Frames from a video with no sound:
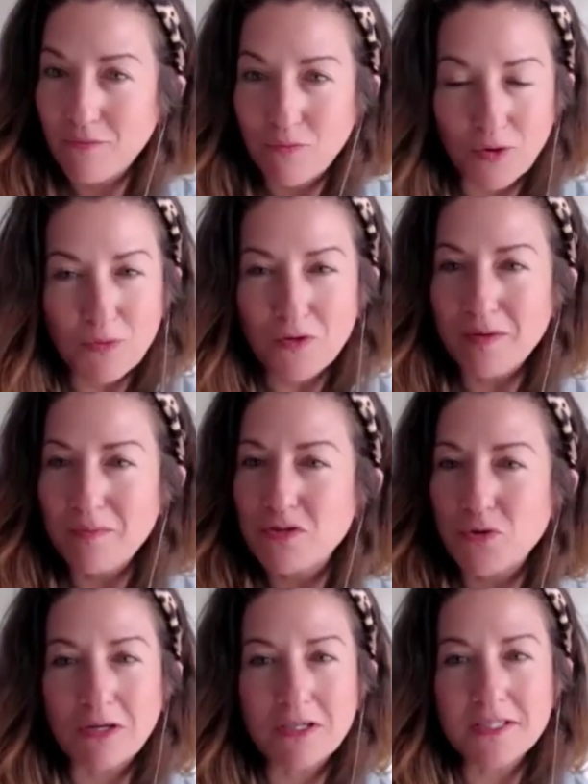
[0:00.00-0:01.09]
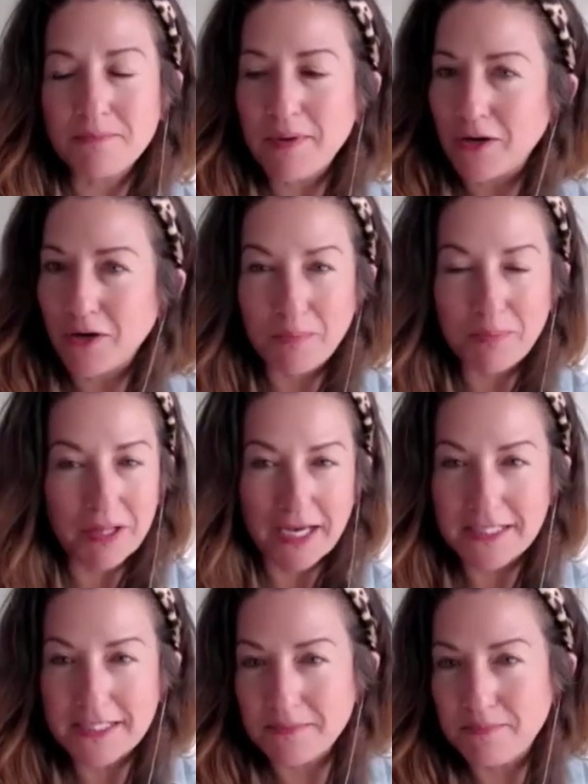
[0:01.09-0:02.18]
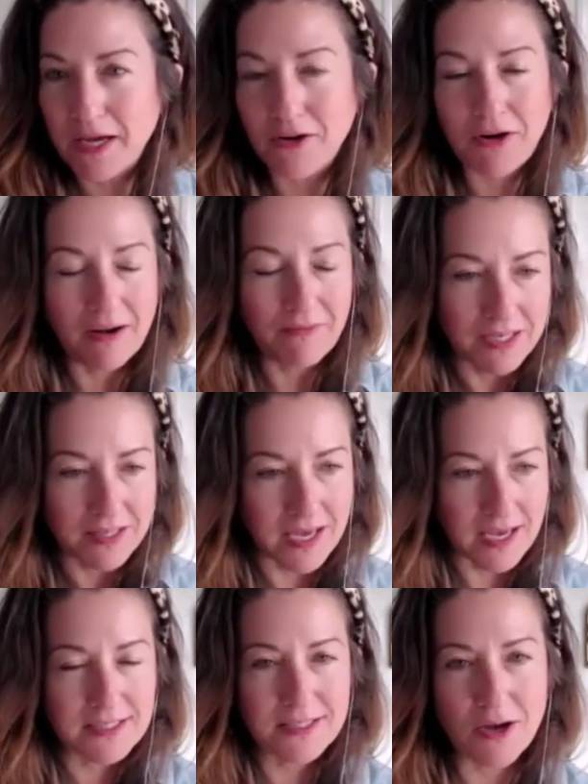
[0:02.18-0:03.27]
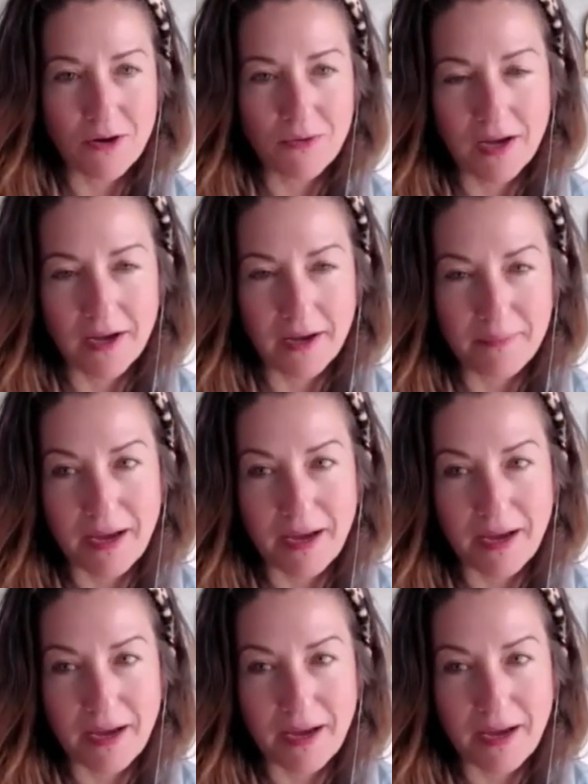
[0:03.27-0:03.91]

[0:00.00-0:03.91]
we're moving towards a better place, a better everything. So I